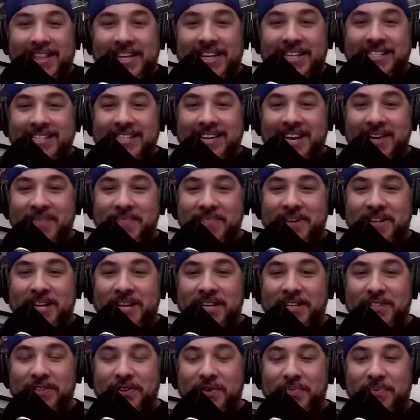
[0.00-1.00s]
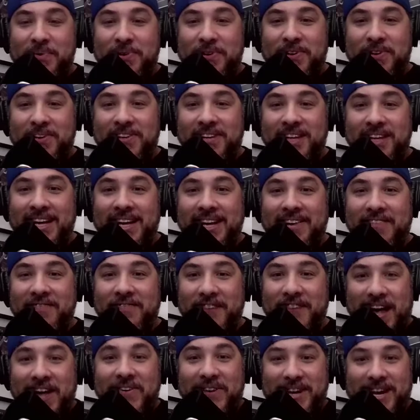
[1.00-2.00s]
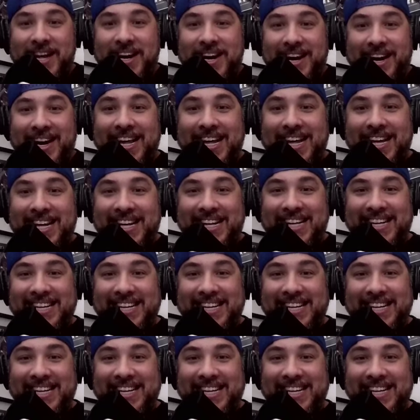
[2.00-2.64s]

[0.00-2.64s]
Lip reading: that's got to be like super like validating.